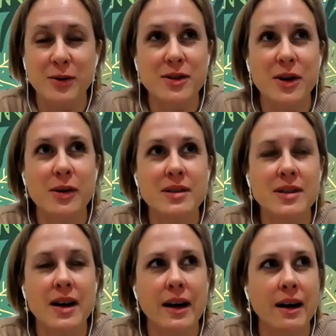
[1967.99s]
So it's
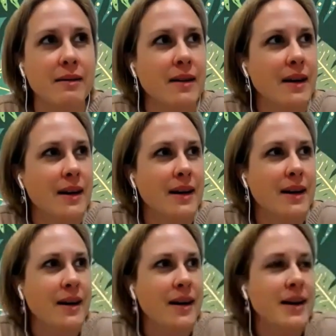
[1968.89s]
like
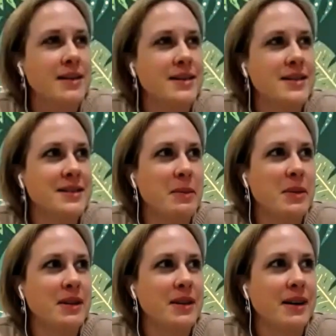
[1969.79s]
it's
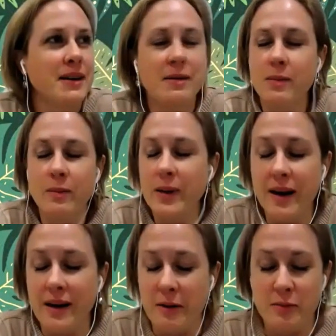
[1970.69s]
something that
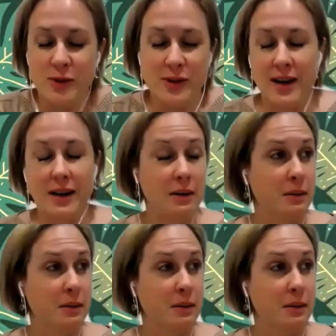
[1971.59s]
I'm just like,